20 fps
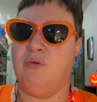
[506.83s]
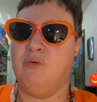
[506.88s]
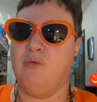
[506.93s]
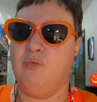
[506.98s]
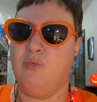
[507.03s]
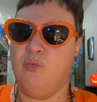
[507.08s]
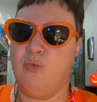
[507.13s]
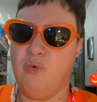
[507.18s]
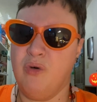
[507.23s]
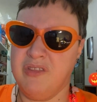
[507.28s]

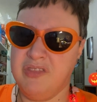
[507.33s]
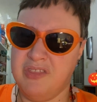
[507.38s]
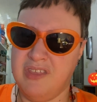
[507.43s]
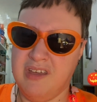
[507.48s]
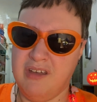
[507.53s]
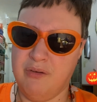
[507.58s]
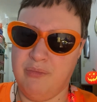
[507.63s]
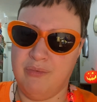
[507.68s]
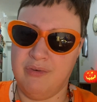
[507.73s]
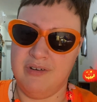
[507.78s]
one thing
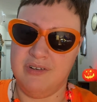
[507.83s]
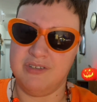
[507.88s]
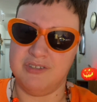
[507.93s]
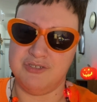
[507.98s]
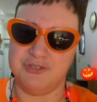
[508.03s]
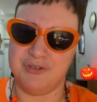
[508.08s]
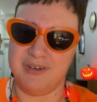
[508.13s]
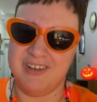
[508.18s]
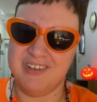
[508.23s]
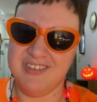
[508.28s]
I want to
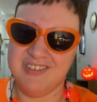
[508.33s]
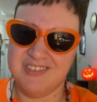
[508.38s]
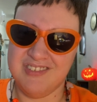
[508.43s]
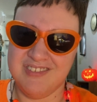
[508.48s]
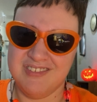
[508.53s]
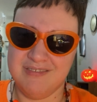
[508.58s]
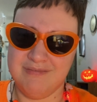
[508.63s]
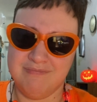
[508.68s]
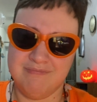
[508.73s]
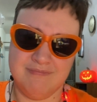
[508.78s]
address
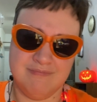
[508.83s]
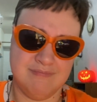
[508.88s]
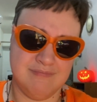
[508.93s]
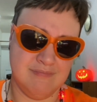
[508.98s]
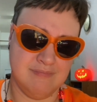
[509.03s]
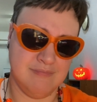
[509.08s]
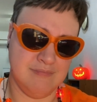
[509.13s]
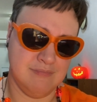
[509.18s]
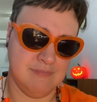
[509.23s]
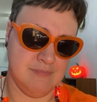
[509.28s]

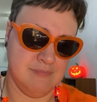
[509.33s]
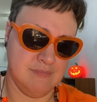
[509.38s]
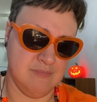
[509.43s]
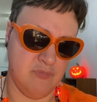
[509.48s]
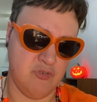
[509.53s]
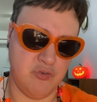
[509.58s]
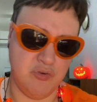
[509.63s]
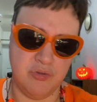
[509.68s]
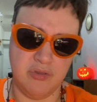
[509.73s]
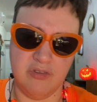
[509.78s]

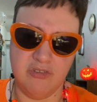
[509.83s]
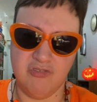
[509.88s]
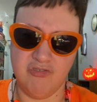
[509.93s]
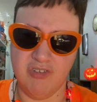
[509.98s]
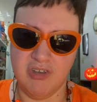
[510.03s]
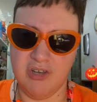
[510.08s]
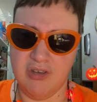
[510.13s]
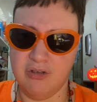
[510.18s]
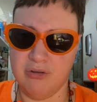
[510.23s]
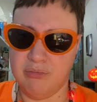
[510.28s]
before this
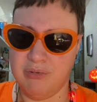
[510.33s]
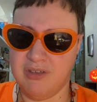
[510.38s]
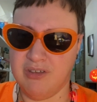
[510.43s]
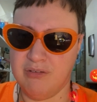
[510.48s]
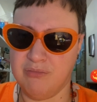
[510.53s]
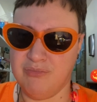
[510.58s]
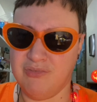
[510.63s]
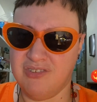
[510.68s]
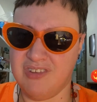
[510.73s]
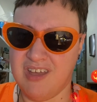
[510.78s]
video
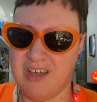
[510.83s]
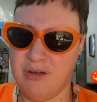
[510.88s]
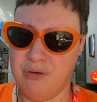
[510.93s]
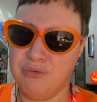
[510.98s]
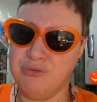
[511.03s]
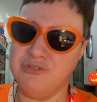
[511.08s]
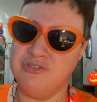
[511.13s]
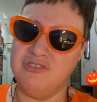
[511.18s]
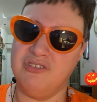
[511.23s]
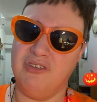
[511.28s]
becomes
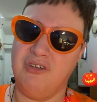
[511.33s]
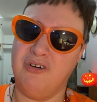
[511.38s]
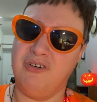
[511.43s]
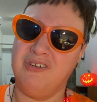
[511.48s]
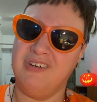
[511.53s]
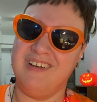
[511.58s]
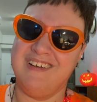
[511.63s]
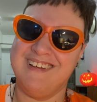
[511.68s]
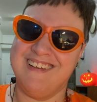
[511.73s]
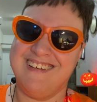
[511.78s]
hours
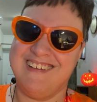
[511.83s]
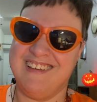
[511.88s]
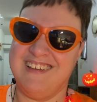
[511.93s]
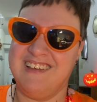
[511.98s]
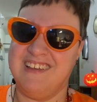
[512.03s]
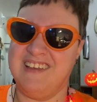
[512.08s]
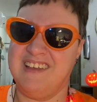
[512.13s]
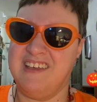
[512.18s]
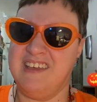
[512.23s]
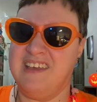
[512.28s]
long
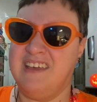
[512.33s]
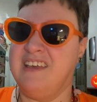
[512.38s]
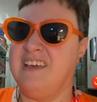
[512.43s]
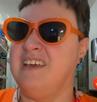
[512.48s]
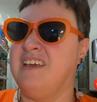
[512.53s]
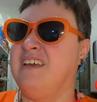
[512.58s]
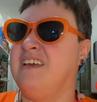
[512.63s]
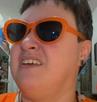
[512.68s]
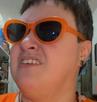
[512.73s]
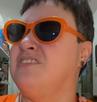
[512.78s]

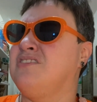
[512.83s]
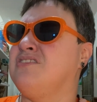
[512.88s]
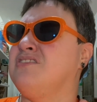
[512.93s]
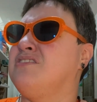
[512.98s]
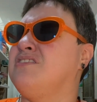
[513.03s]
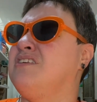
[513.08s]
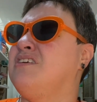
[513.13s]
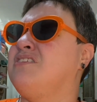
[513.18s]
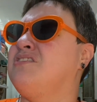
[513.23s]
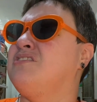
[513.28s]

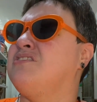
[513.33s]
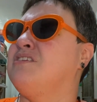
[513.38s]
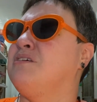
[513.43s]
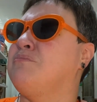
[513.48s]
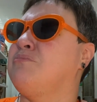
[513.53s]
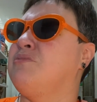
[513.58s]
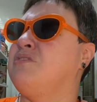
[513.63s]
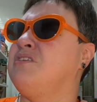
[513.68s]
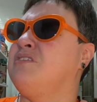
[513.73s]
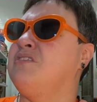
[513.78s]
is
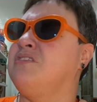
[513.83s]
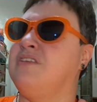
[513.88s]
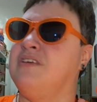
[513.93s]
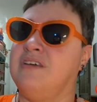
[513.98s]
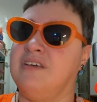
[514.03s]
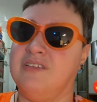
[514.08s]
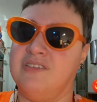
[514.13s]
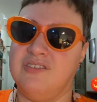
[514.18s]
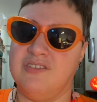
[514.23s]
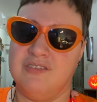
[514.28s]
something
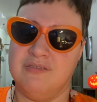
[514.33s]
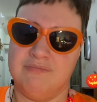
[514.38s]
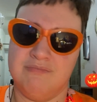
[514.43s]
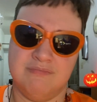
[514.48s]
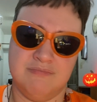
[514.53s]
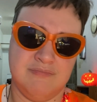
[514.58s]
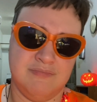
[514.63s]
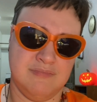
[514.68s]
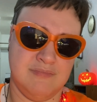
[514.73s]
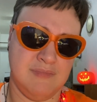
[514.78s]
that
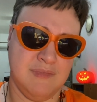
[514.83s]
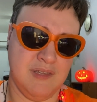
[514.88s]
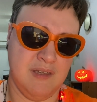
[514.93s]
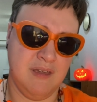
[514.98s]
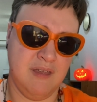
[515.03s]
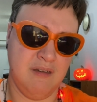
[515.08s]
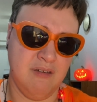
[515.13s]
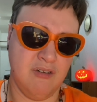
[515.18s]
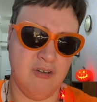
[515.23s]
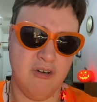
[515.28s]

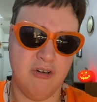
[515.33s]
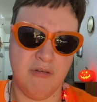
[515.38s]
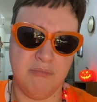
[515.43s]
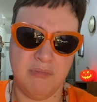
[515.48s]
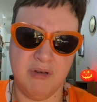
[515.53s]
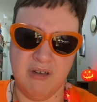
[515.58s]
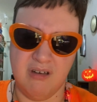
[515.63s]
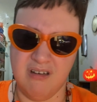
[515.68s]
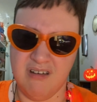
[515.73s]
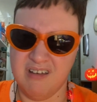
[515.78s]
kind of caught my
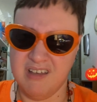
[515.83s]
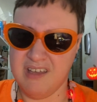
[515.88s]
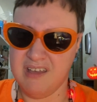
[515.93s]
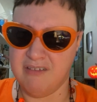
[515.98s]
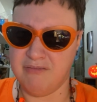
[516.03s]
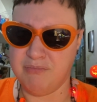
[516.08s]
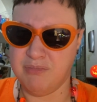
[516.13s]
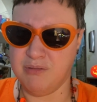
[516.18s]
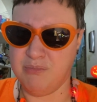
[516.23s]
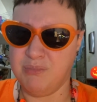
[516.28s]
eye.
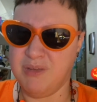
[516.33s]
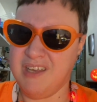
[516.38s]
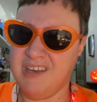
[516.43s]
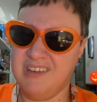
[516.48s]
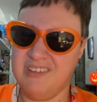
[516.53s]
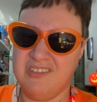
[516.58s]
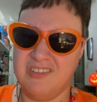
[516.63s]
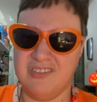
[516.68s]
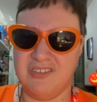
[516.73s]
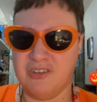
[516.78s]
I've been meaning
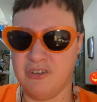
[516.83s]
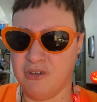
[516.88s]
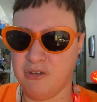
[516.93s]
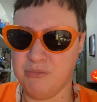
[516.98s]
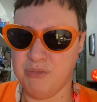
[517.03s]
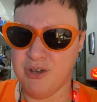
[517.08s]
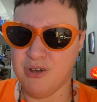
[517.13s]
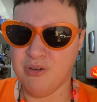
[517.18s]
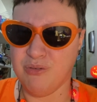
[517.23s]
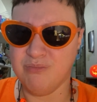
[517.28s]
to talk
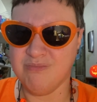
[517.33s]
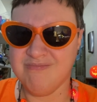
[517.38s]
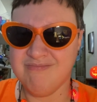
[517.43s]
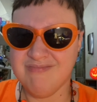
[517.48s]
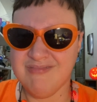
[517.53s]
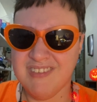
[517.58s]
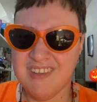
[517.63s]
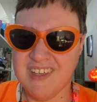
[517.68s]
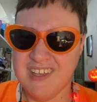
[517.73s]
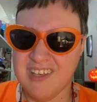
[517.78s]
about,
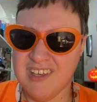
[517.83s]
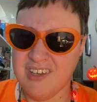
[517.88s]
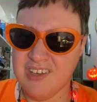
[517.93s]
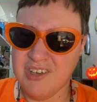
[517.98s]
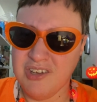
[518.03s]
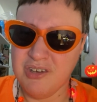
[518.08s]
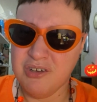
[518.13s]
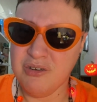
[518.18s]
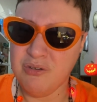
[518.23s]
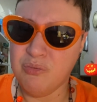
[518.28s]

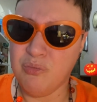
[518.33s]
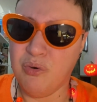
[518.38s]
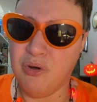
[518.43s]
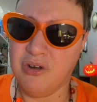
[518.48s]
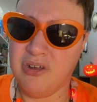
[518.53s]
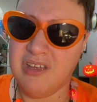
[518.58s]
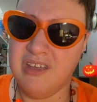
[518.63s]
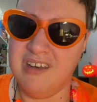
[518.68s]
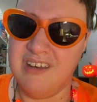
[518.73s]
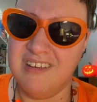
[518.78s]
couldn't
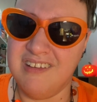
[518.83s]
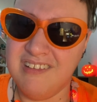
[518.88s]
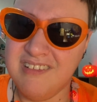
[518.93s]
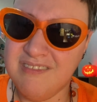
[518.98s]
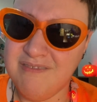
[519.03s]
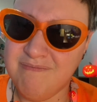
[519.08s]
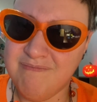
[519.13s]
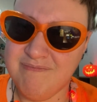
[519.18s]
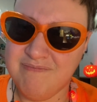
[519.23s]
work it in.